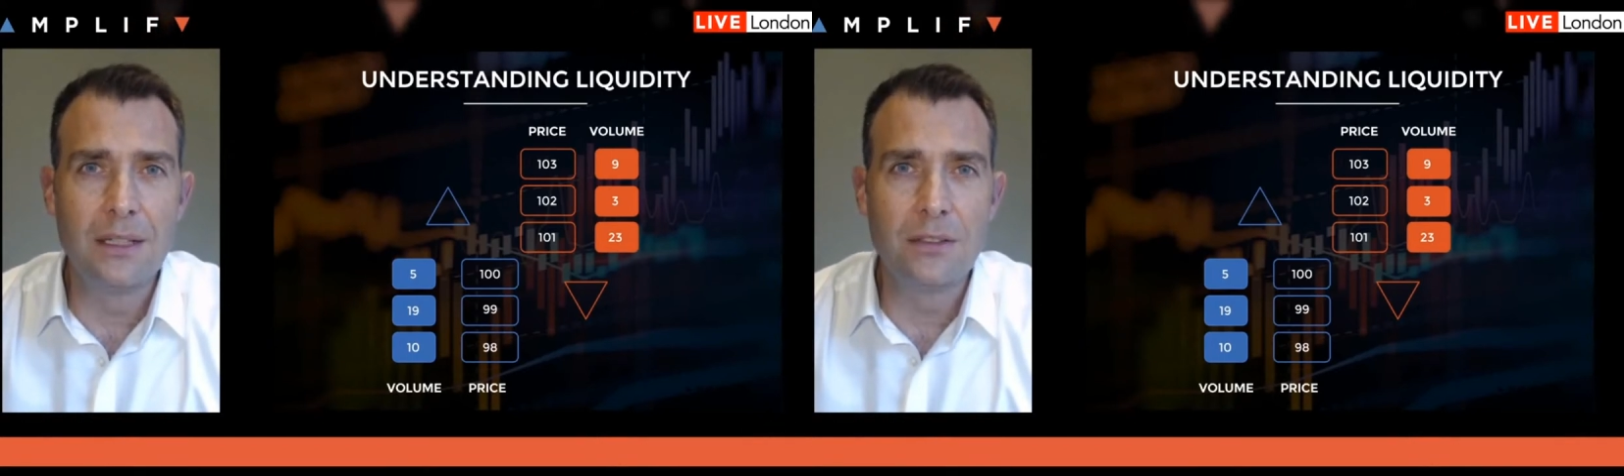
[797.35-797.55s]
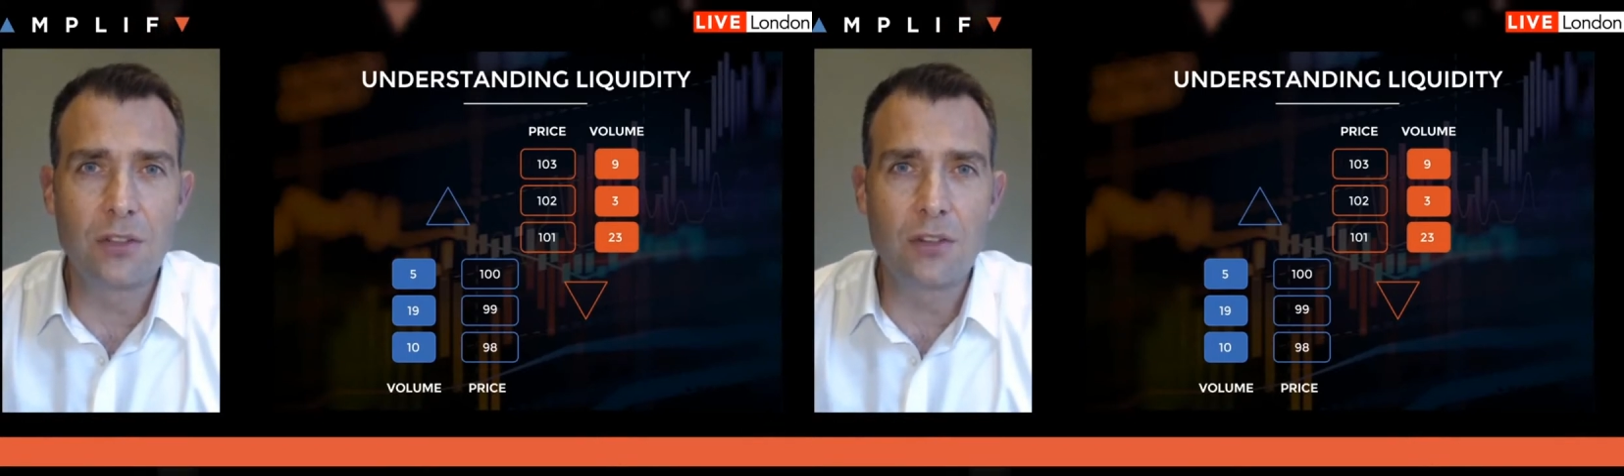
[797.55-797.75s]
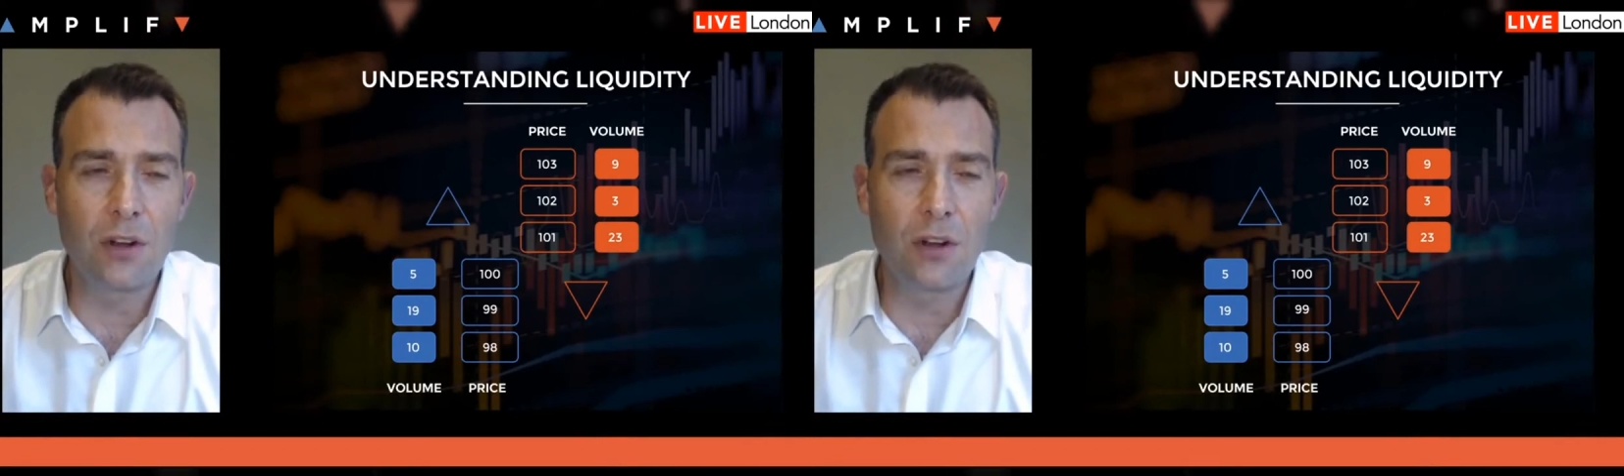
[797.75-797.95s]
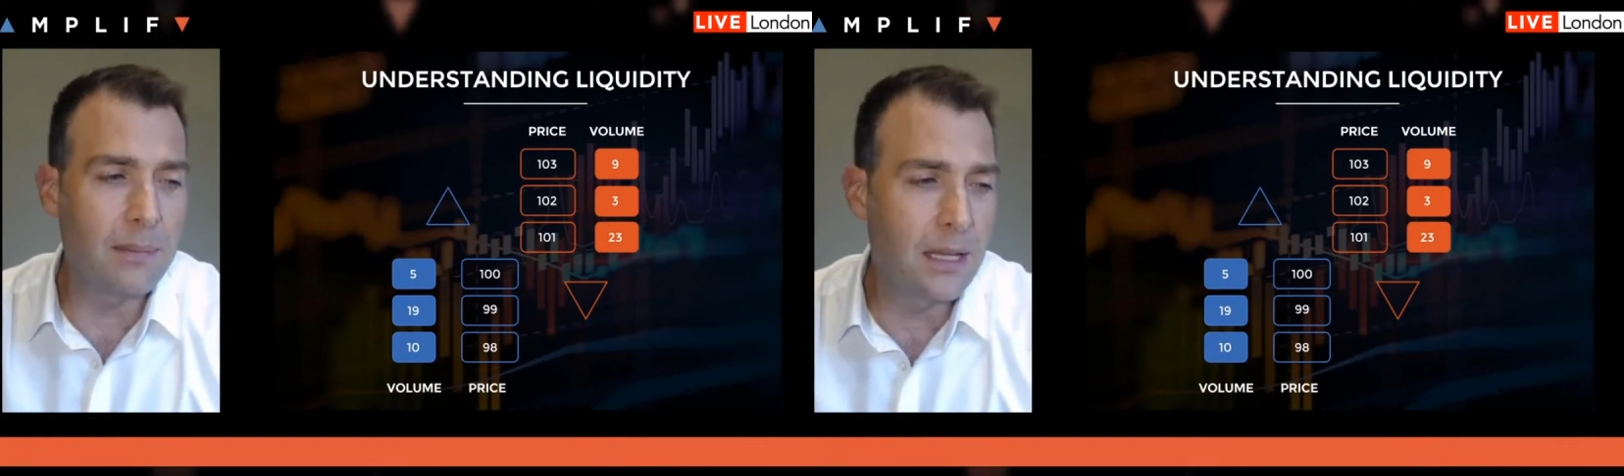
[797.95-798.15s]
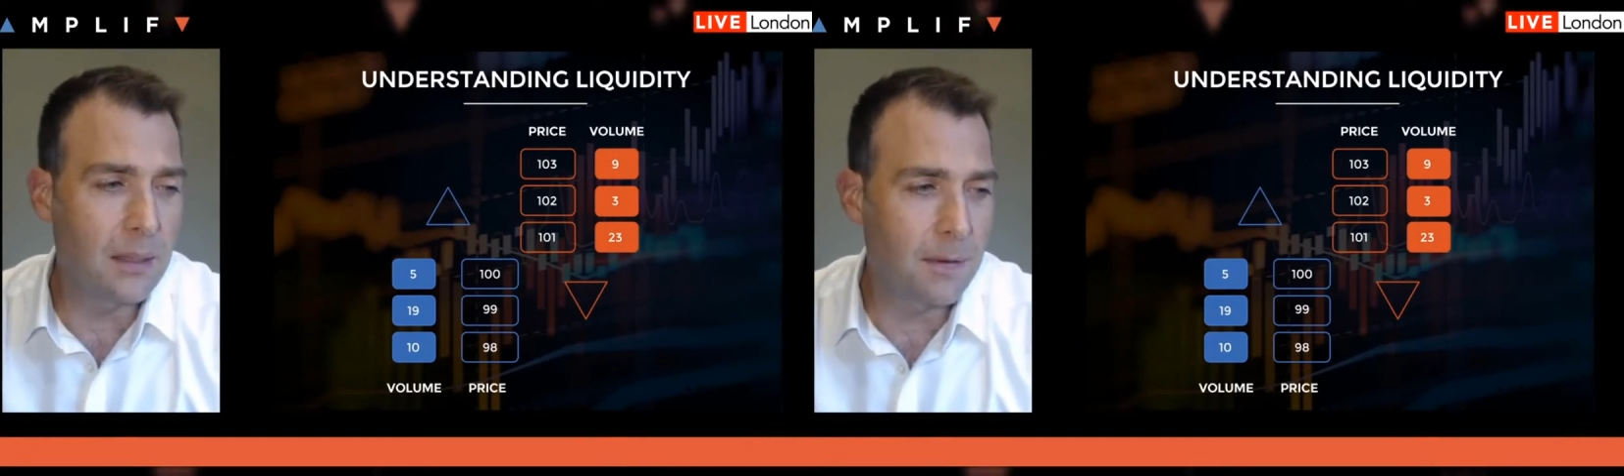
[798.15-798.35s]
to try and
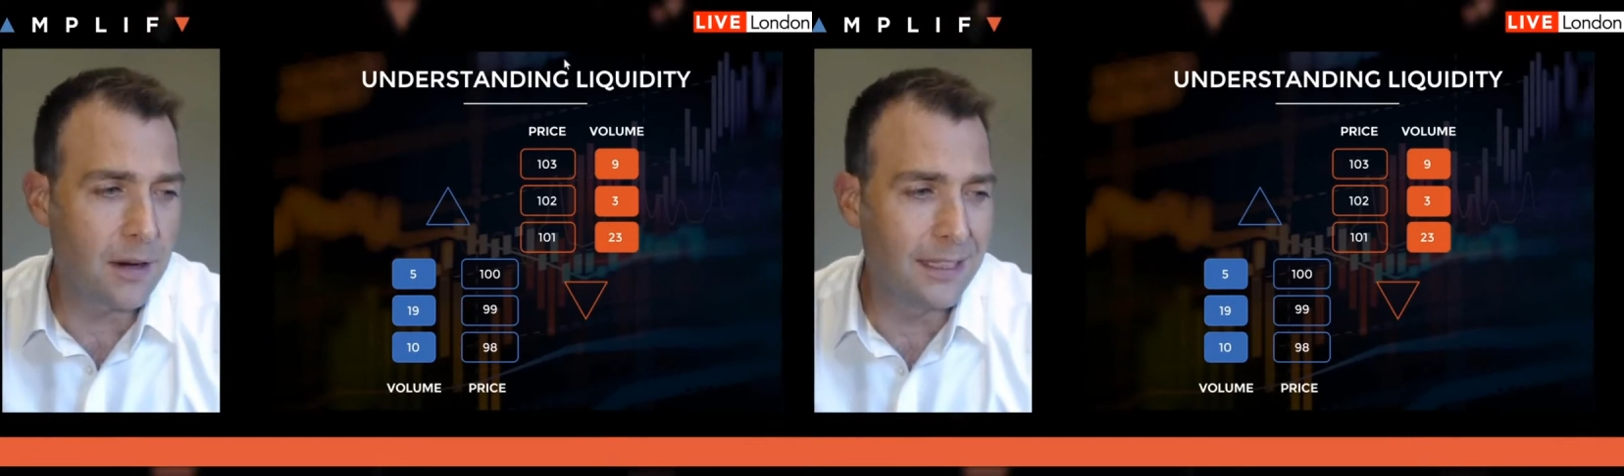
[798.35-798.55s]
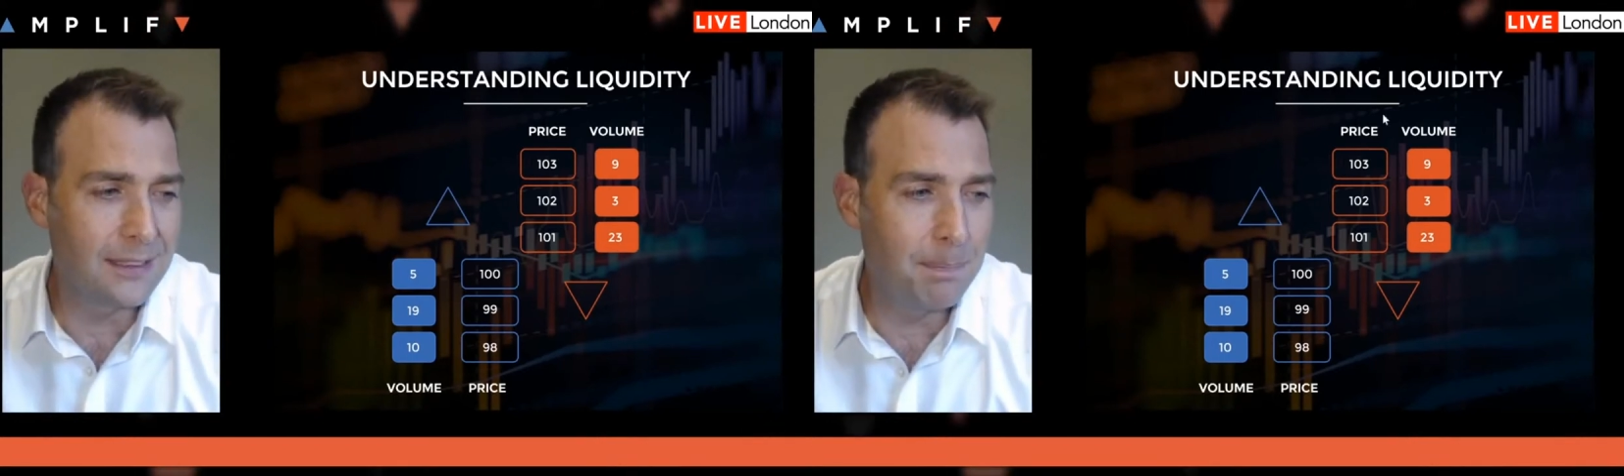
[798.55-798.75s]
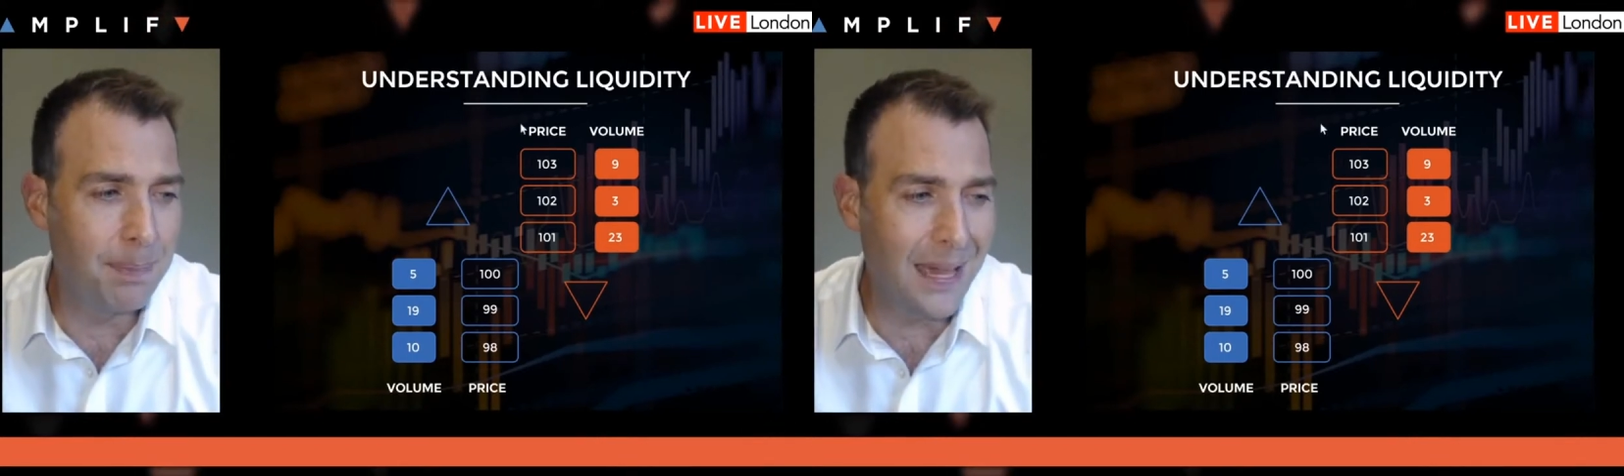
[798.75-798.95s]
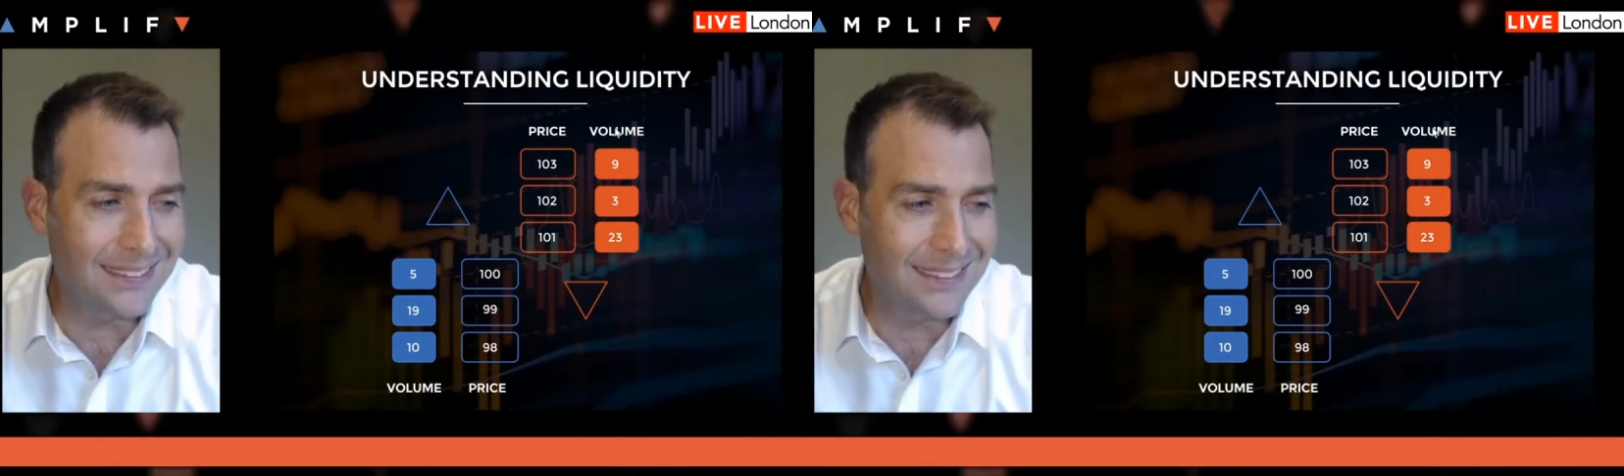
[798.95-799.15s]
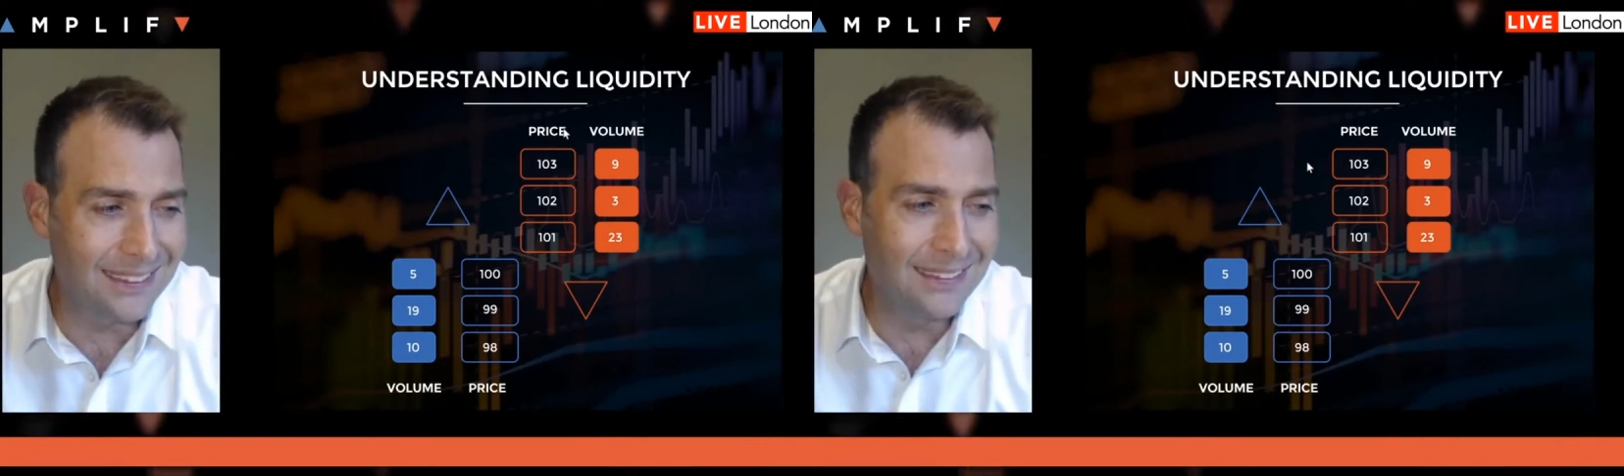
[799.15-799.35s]
make a price
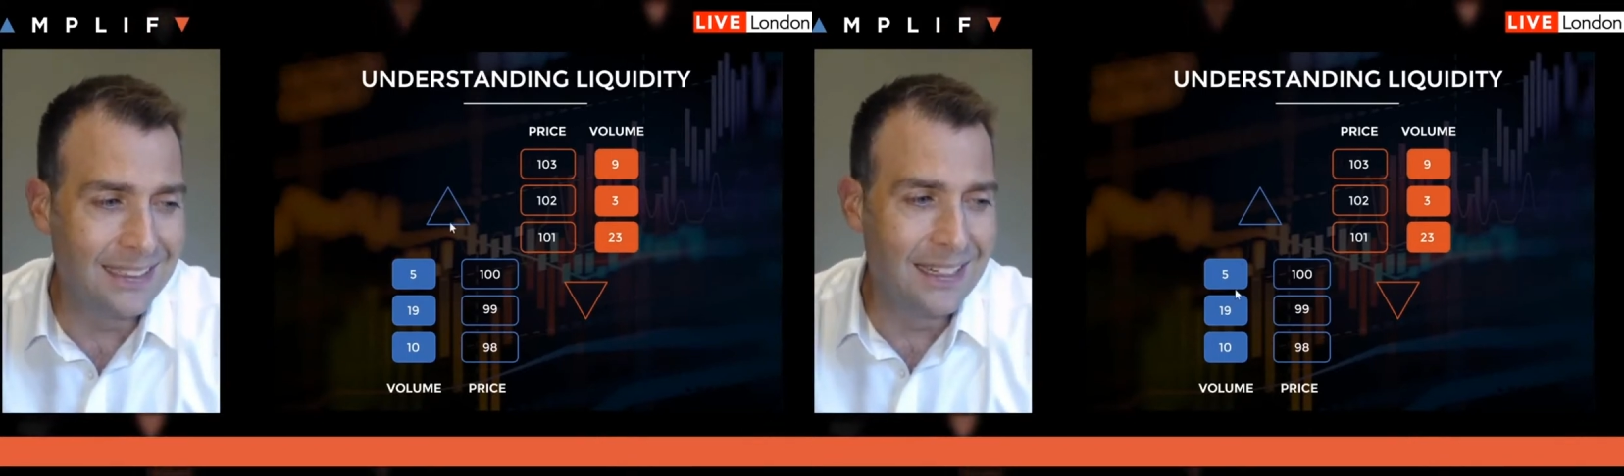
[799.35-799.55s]
better